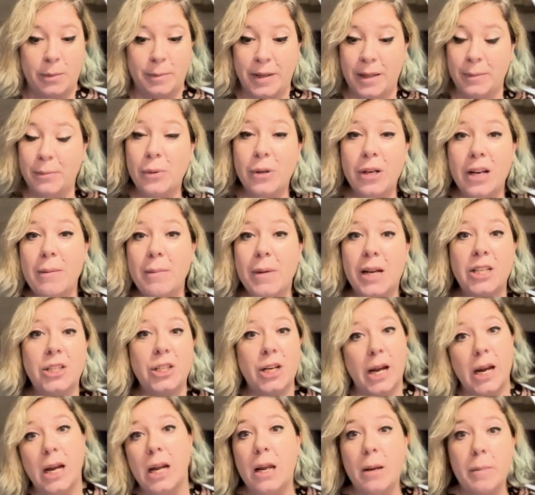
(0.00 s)
but pretty much
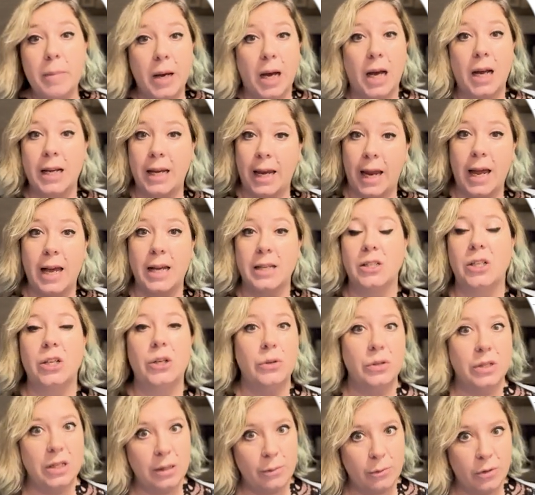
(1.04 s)
any podcast
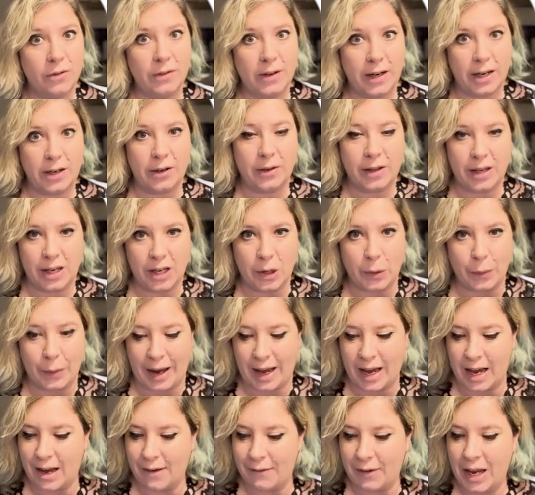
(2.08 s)
hosting provider that you
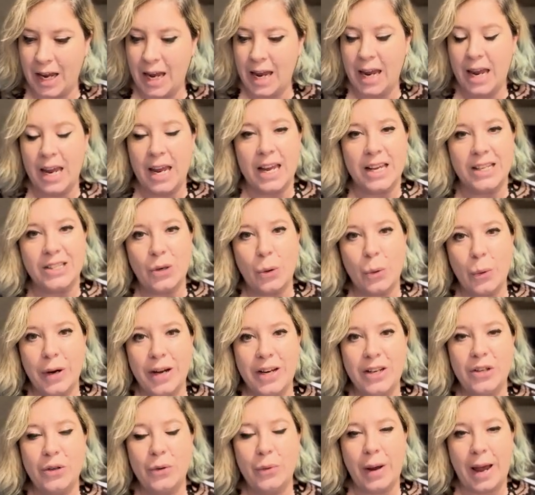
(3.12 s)
have is going
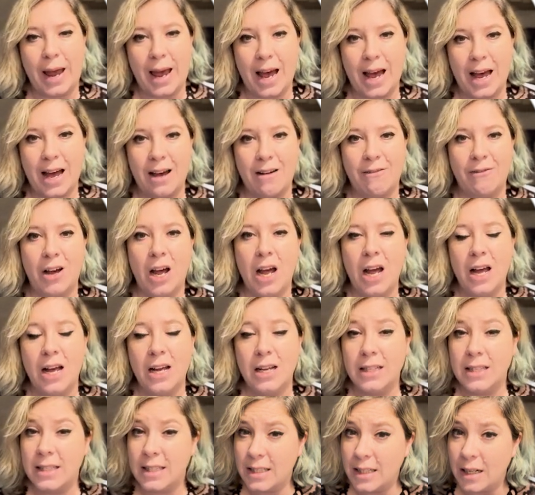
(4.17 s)
to have
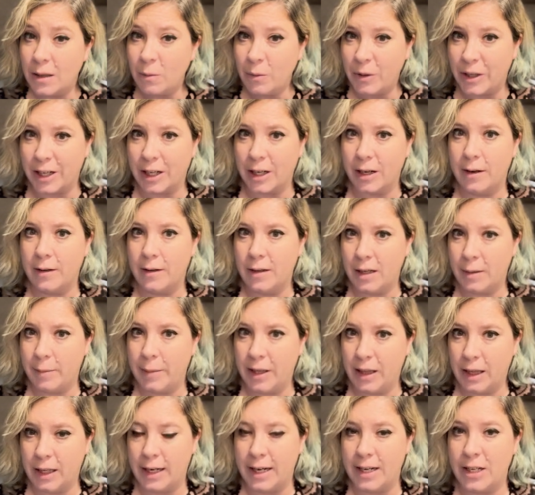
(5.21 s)
somewhere the
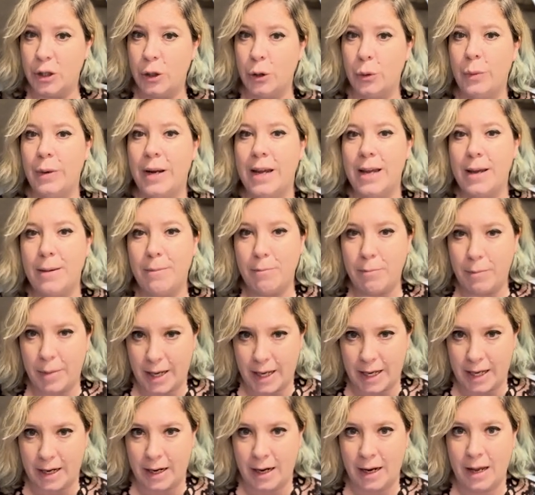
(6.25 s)
ability to
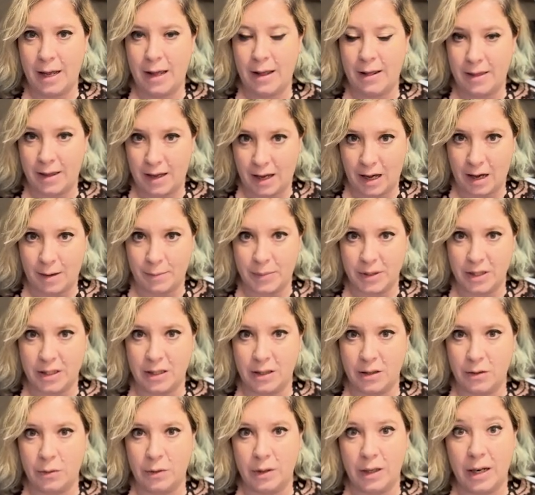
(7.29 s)
embed the
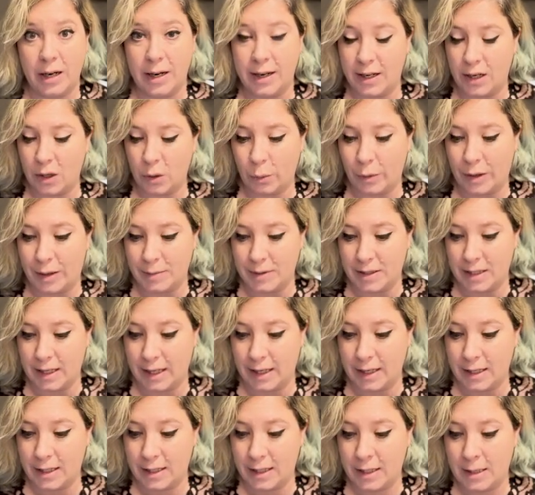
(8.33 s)
episode in your
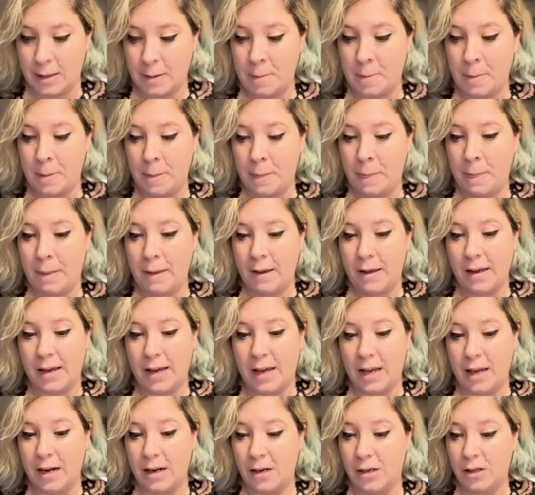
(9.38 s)
website.
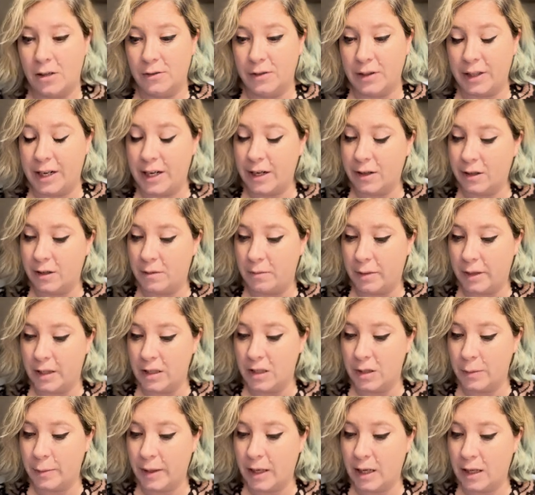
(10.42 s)
And over here on
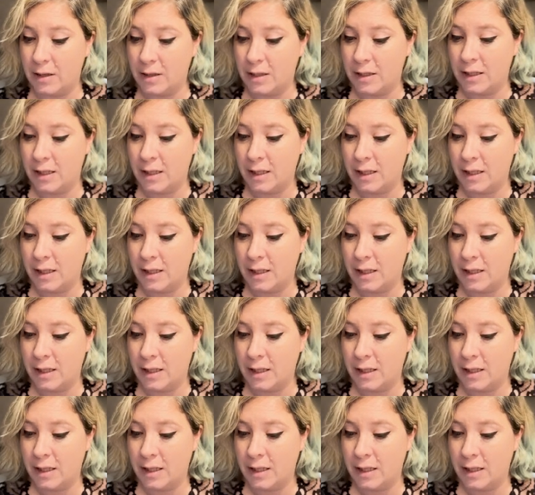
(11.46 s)
Buzzsprout,